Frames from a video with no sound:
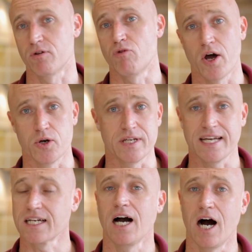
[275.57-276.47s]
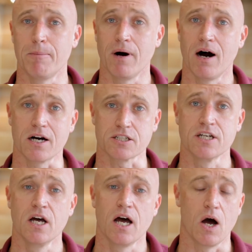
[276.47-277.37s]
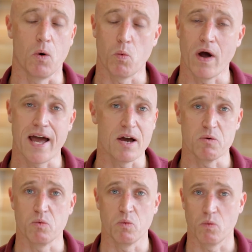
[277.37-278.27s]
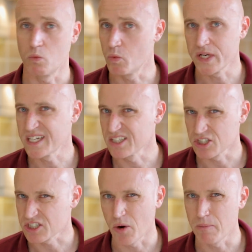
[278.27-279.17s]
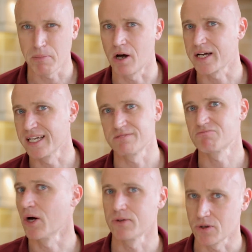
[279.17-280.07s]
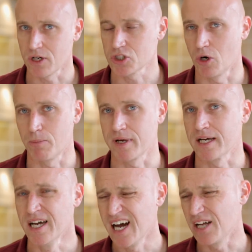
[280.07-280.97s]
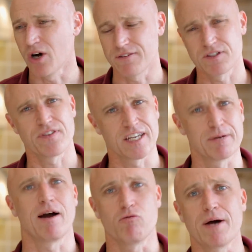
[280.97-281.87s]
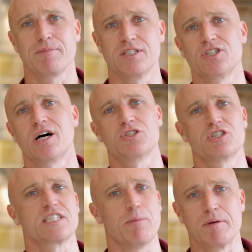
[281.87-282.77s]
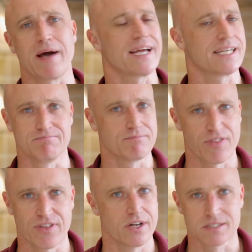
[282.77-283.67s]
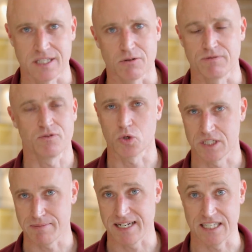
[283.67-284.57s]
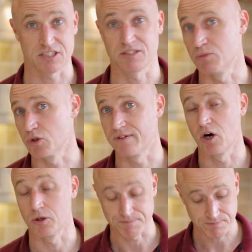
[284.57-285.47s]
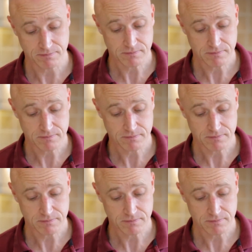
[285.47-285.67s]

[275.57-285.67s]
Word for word: the road, in car parks, uh, where we can just go and plug in, go and do our shopping, and not have to think about rapid chargers coming back in 30 or 40 minutes to move it on.